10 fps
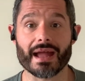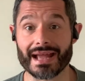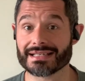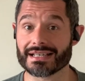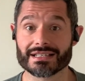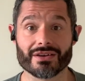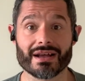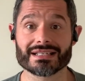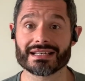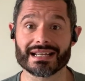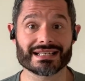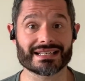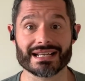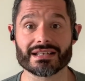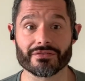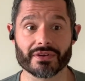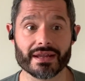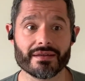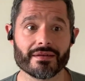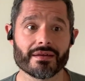exercising
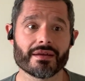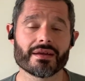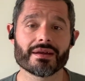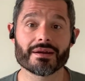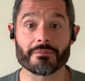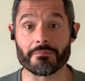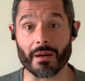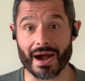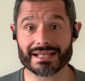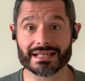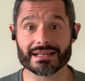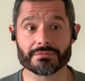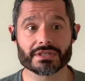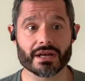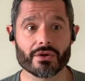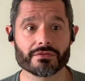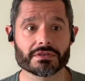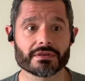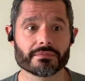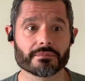excessively, biting themselves,